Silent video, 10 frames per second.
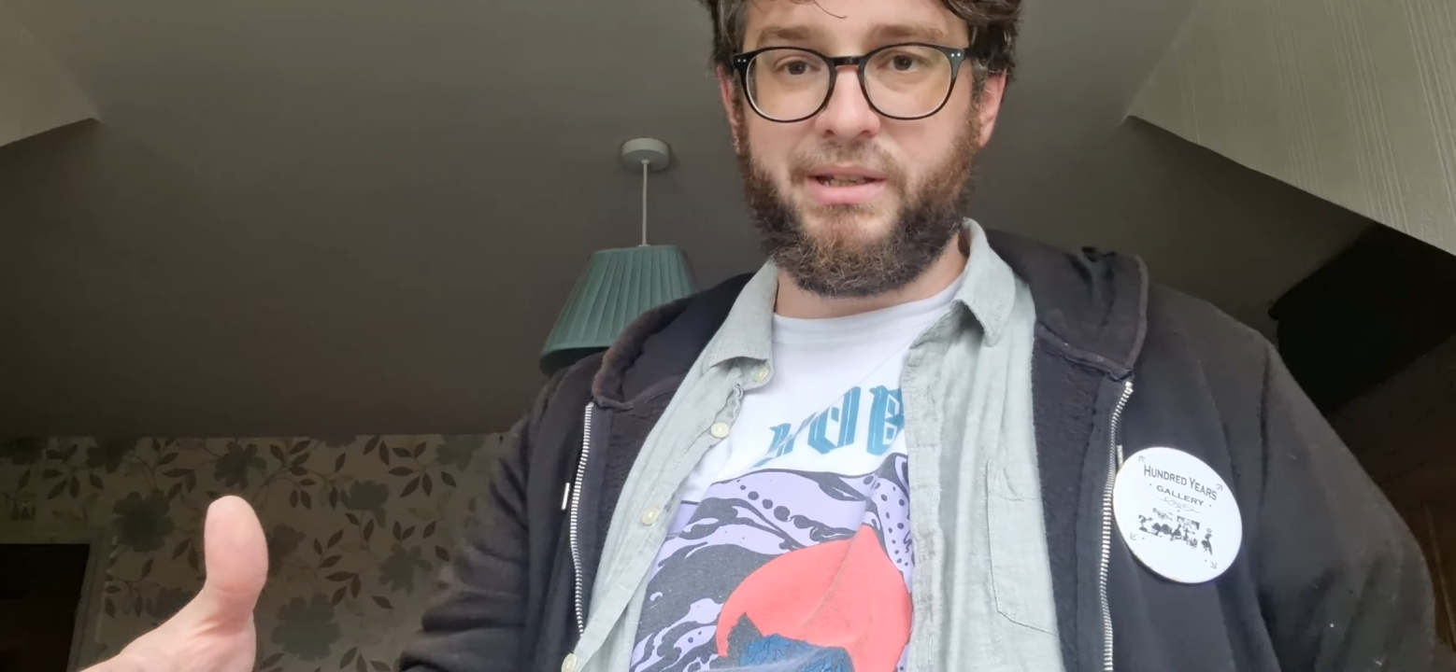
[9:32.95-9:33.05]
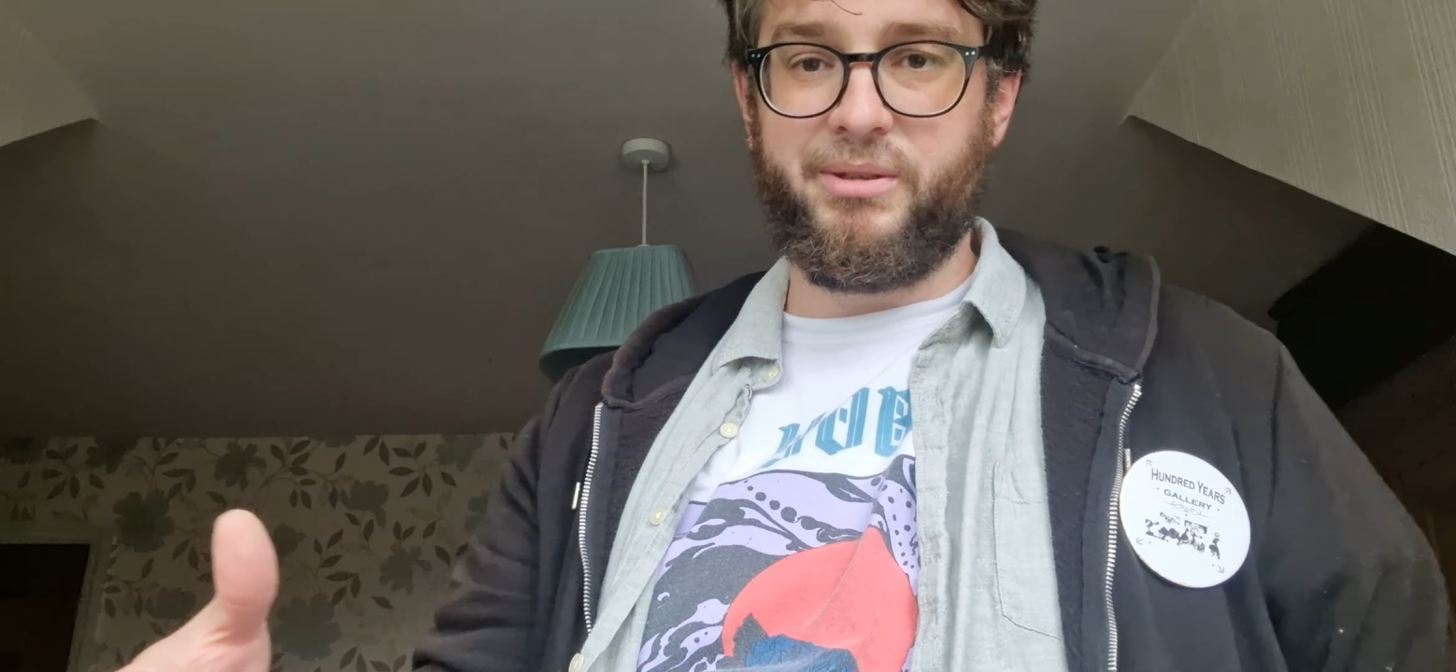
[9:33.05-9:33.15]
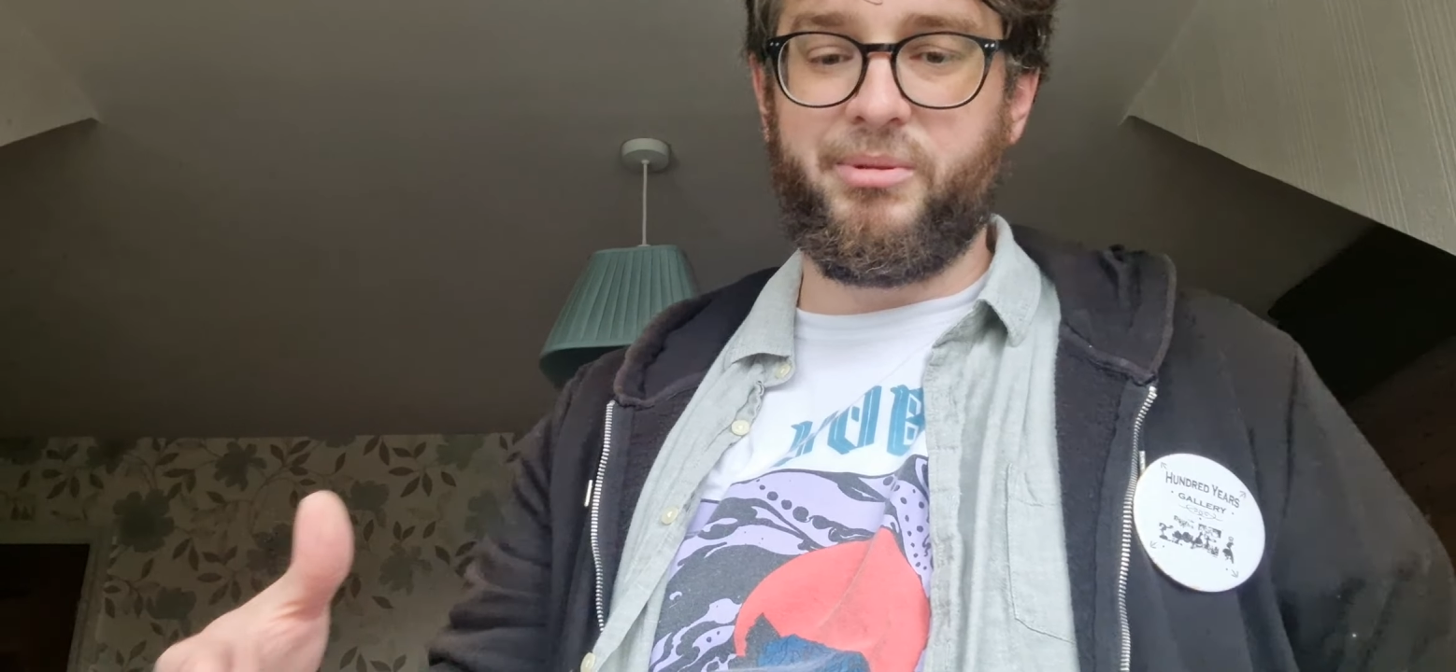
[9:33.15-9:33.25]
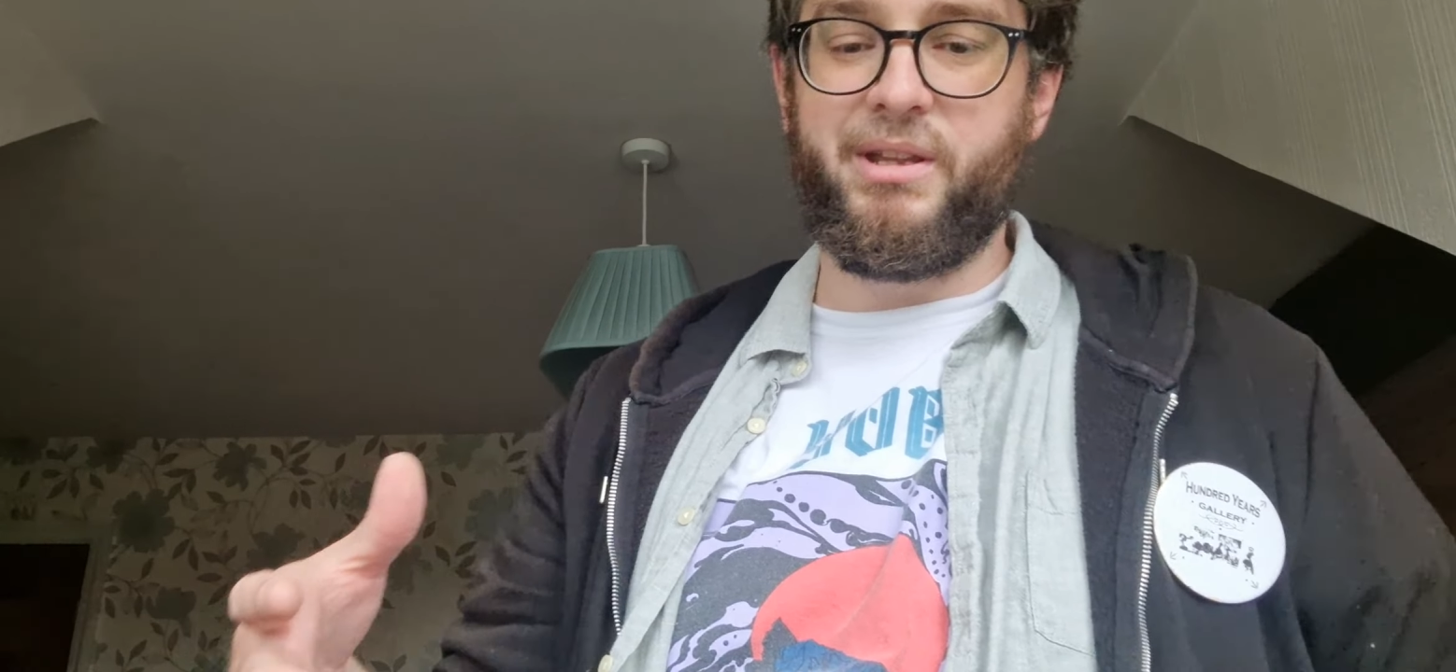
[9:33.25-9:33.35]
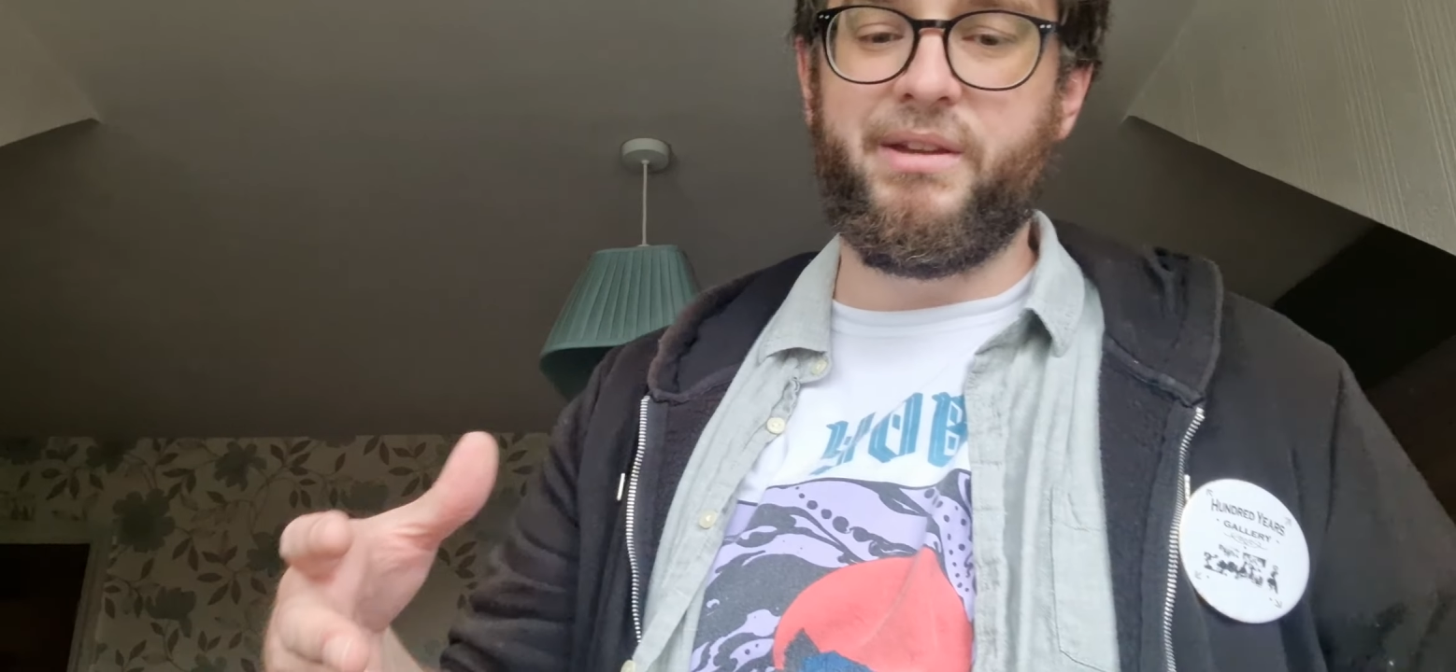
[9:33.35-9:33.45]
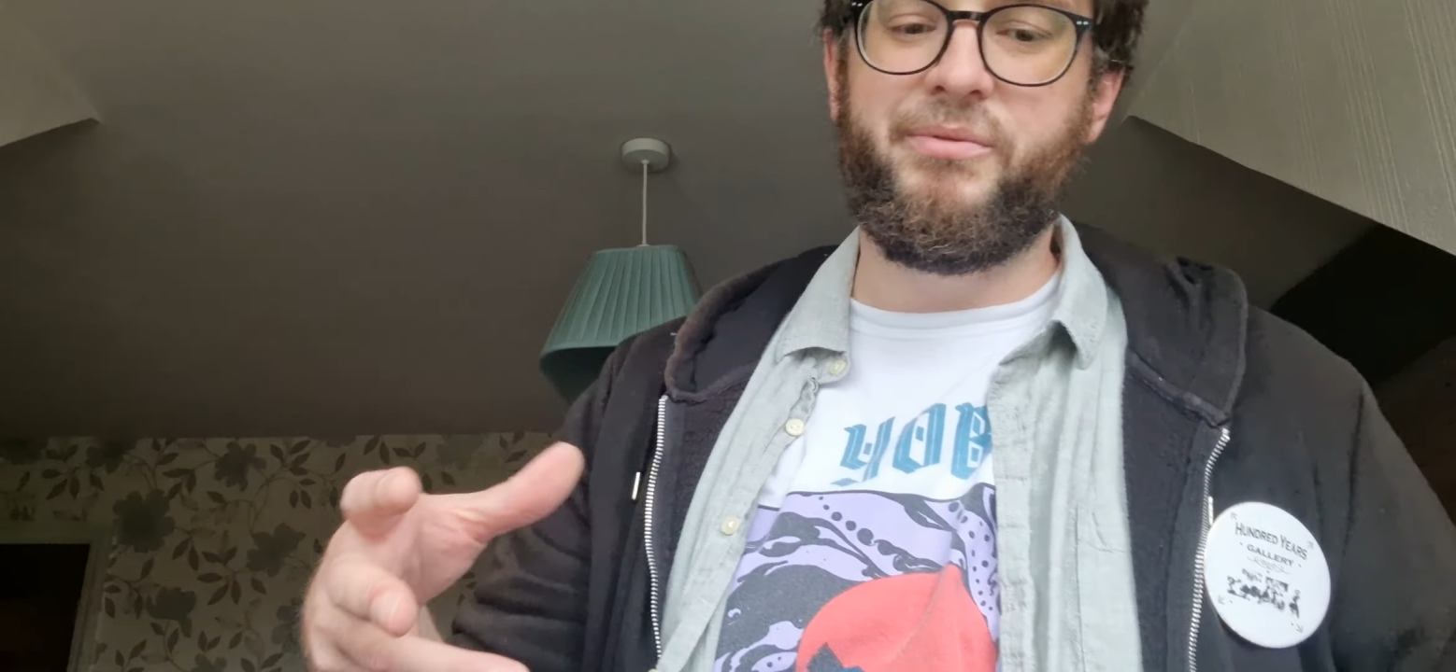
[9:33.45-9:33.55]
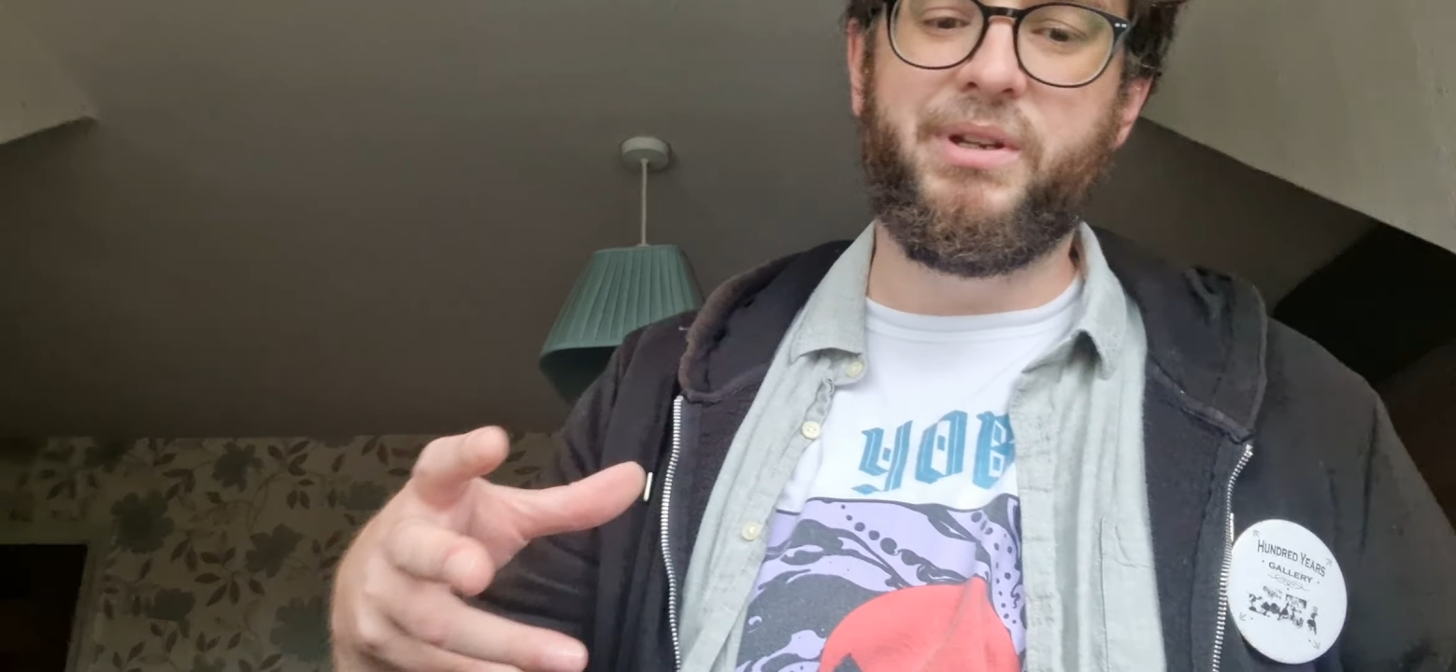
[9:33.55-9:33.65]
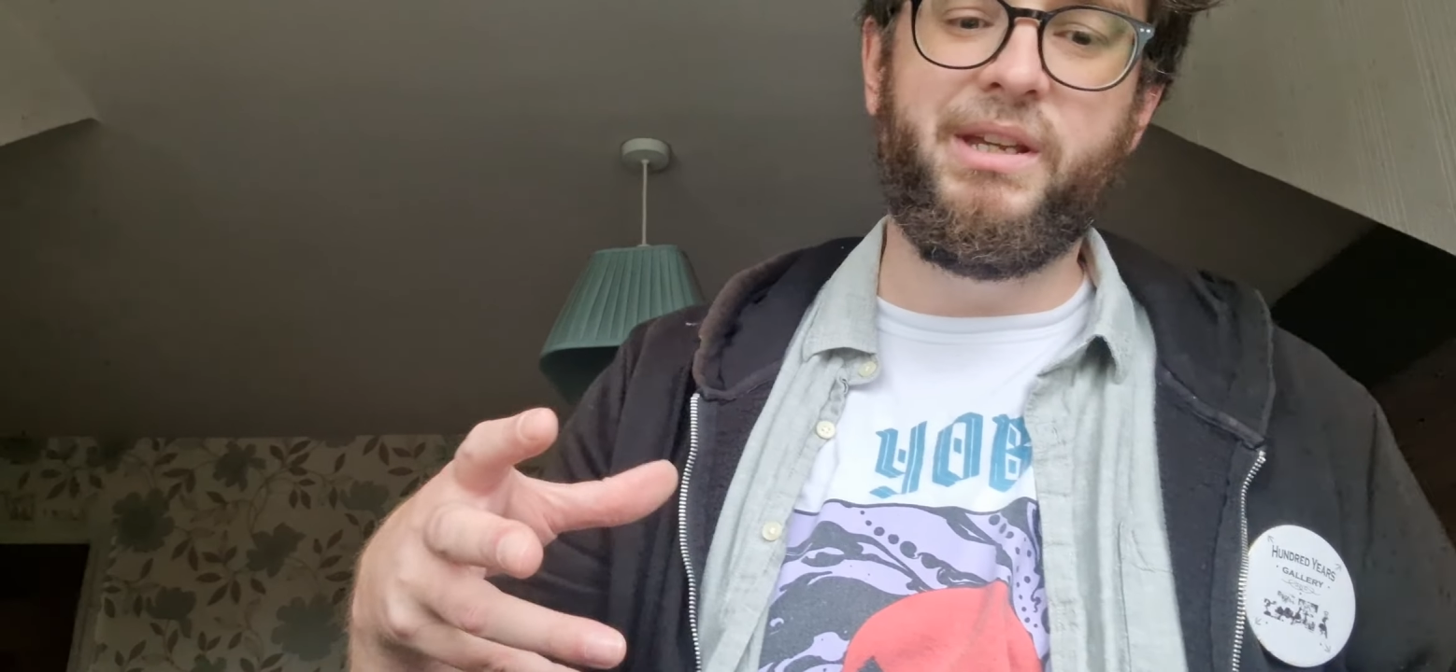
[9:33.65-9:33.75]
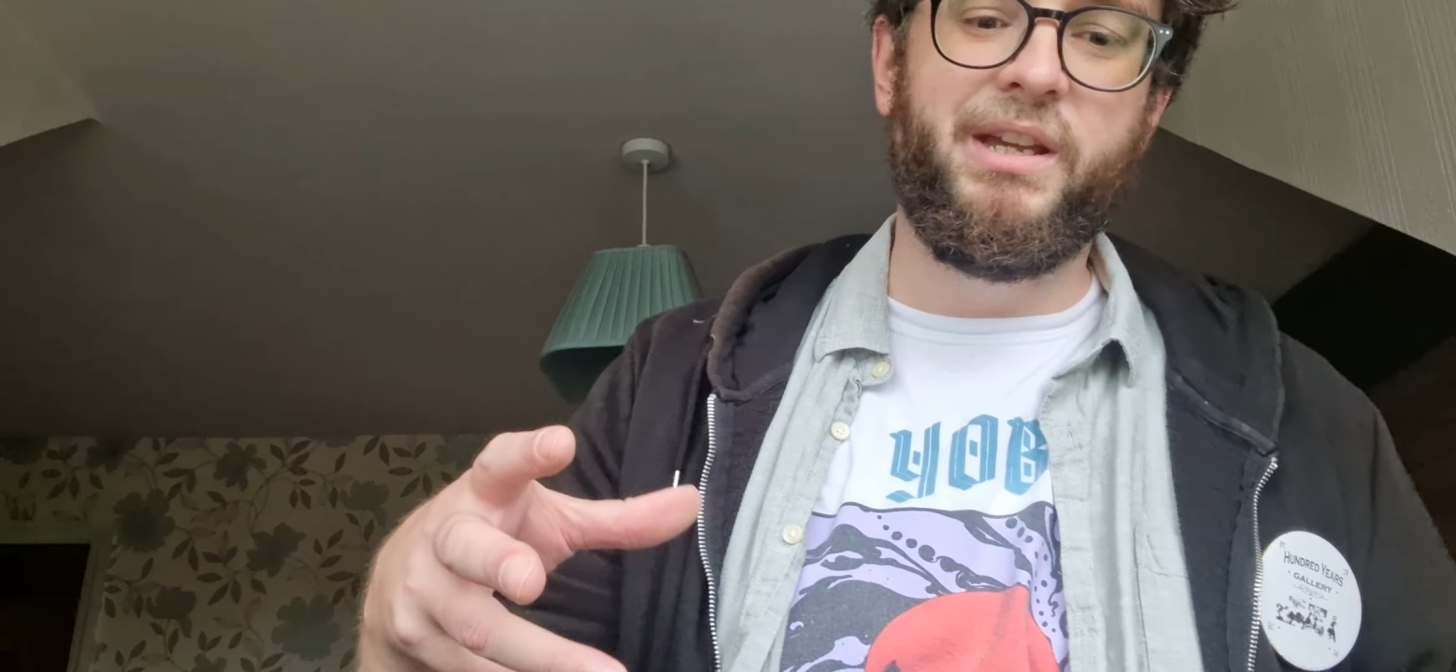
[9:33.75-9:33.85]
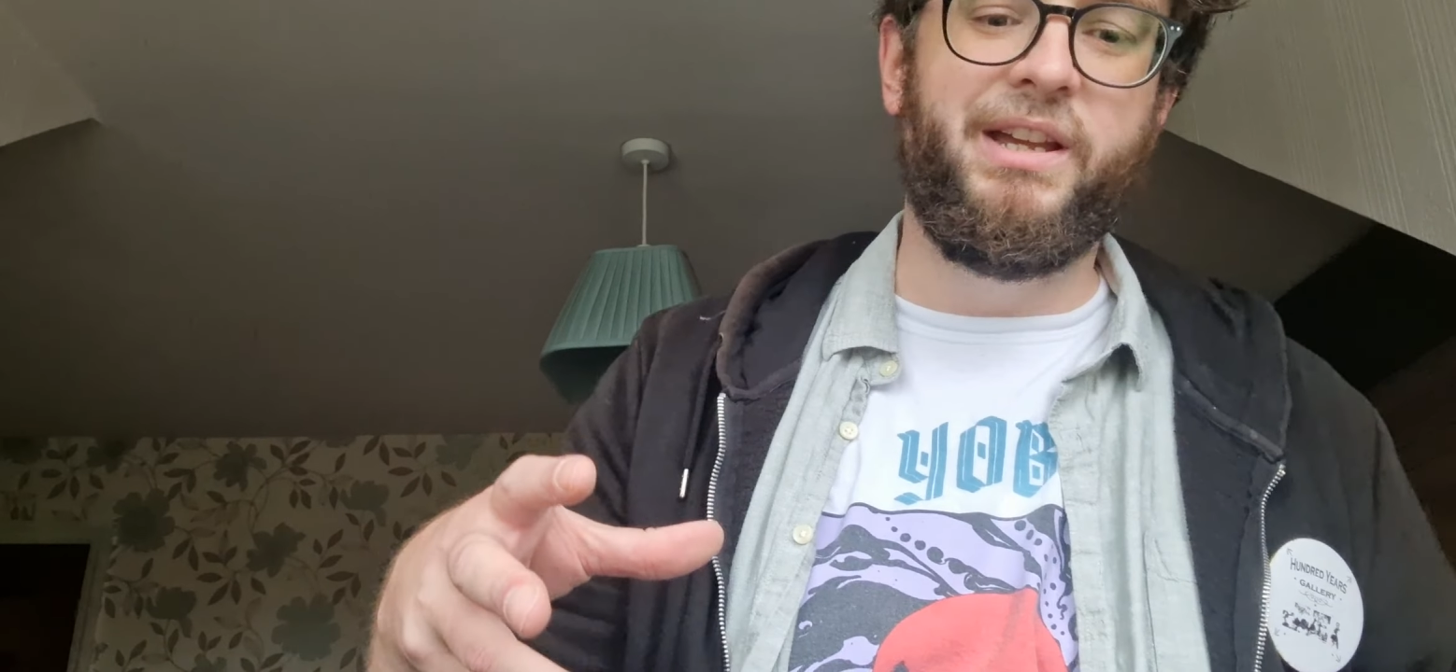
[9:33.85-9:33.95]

Like if we